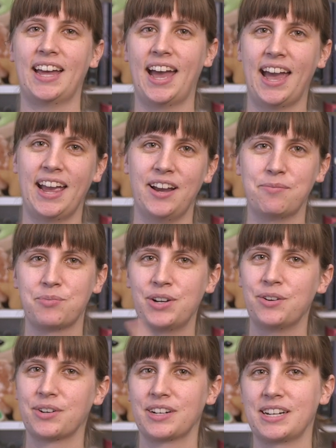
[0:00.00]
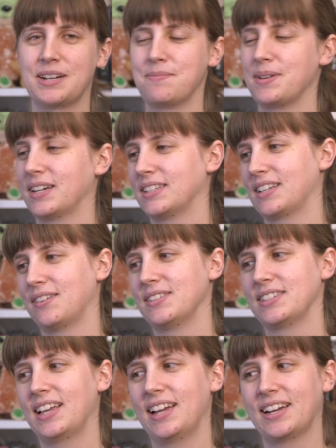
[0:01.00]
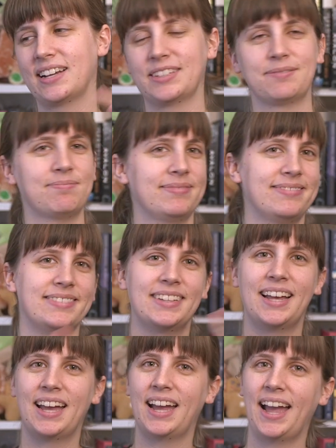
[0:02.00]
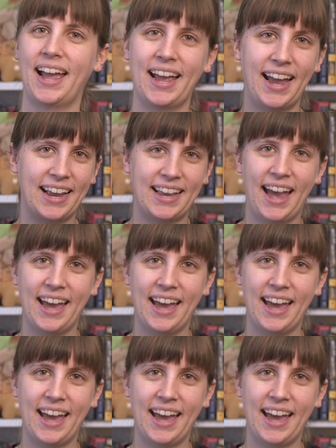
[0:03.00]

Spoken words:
I pre-ordered it because I was like, I